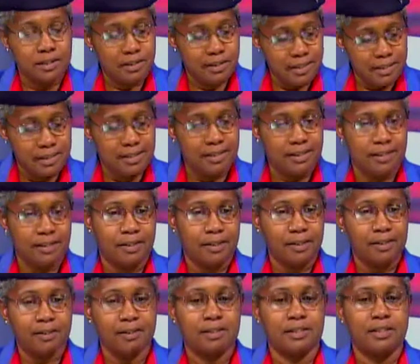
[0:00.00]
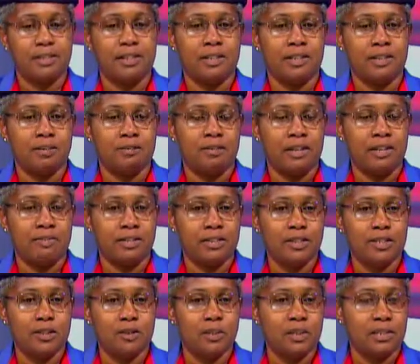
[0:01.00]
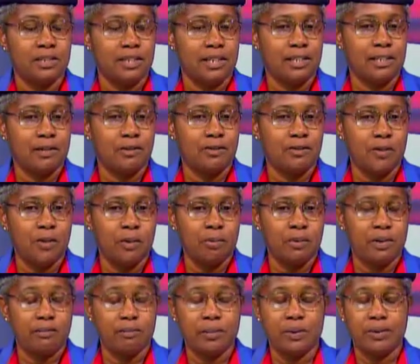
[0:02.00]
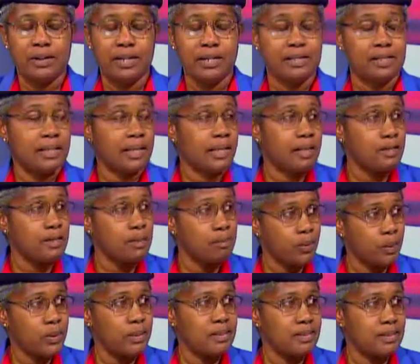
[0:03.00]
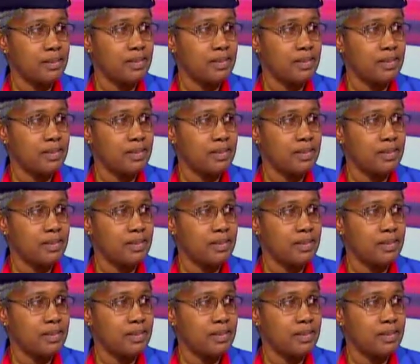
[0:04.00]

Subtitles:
This year, the Revels would take the form of more or less like a sports